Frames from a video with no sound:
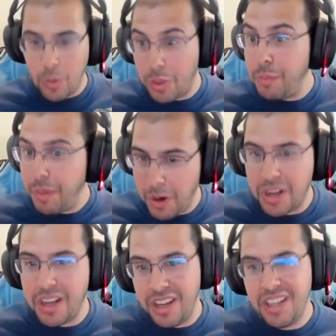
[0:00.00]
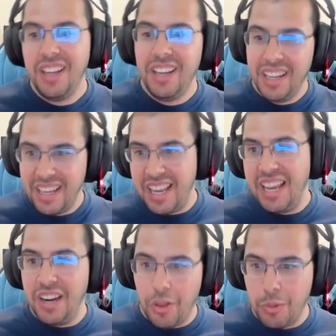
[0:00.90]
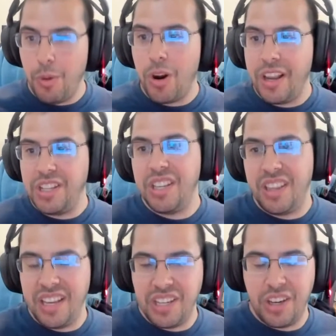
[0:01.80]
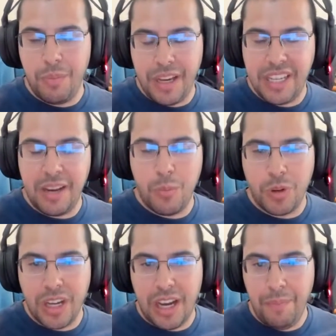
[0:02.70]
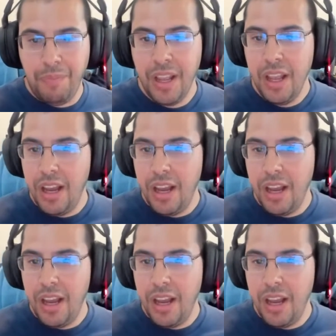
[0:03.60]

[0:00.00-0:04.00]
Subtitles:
North America. Again, other markets and things, it might take more time.